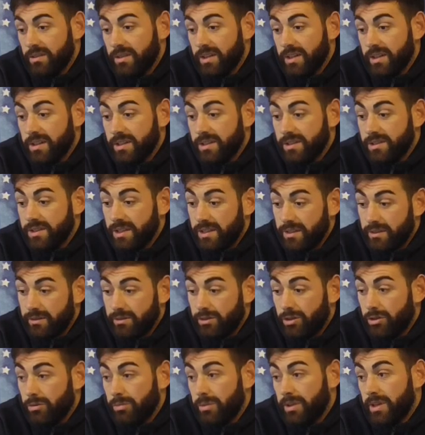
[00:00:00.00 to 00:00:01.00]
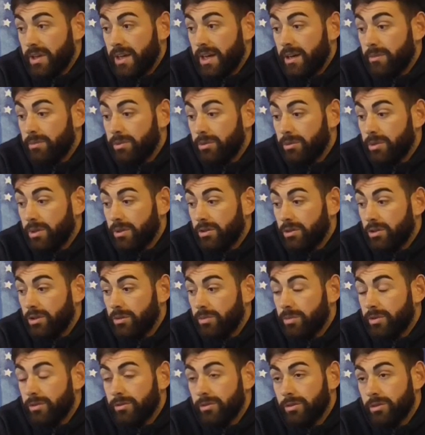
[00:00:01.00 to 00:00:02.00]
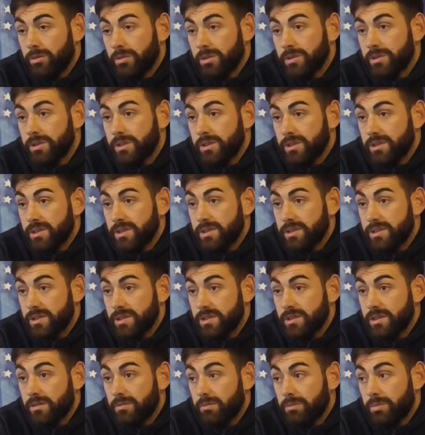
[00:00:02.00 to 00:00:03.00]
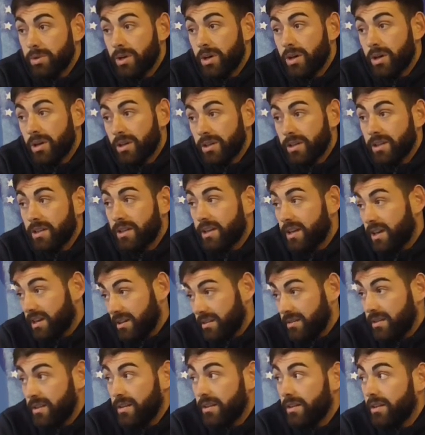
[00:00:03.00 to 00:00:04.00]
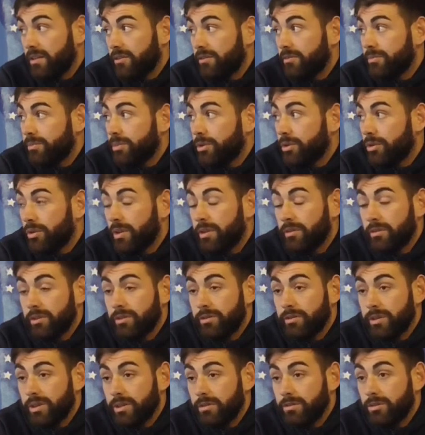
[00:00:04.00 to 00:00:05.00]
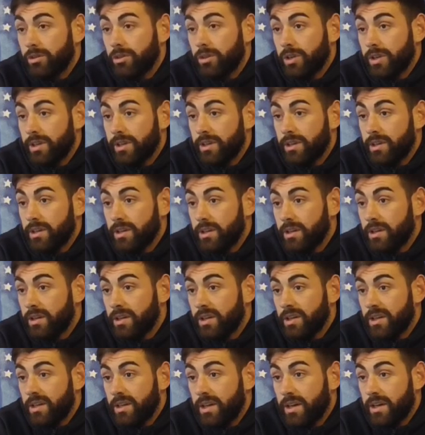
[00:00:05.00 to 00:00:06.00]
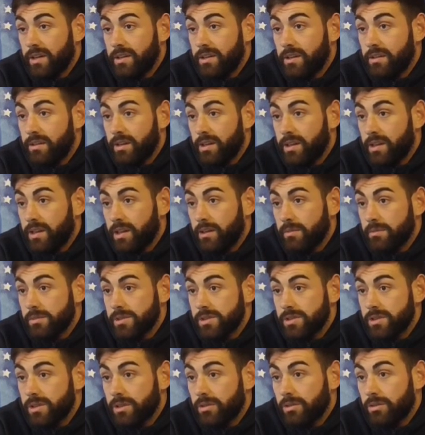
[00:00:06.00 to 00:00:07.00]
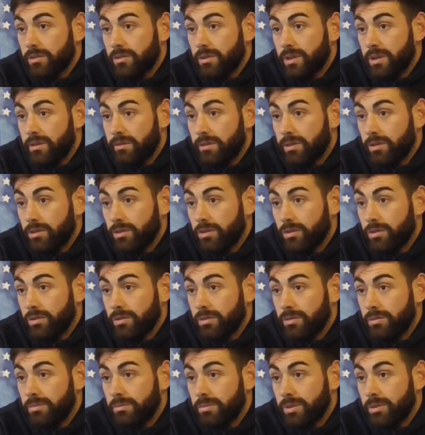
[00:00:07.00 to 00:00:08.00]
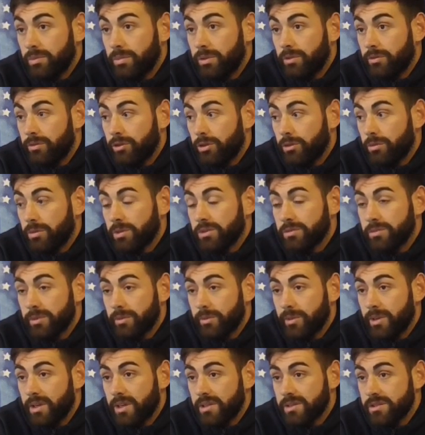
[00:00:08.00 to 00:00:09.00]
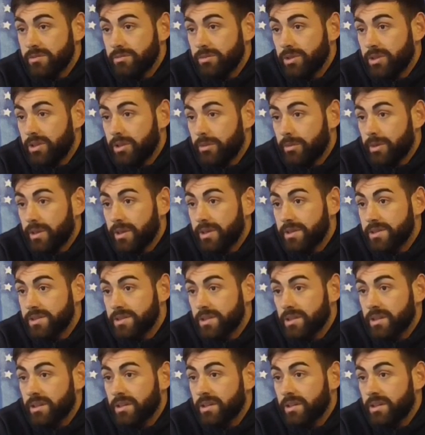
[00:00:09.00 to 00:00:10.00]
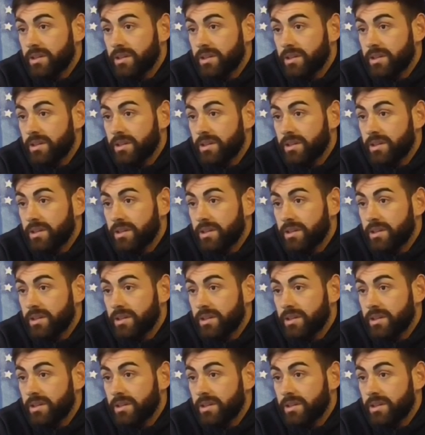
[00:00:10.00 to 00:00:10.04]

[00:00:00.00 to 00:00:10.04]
Like I said, I've not been happy with a lot of performances this season, but I can guarantee that I've put everything I've got into the game still, even though my performance maybe hasn't been the best.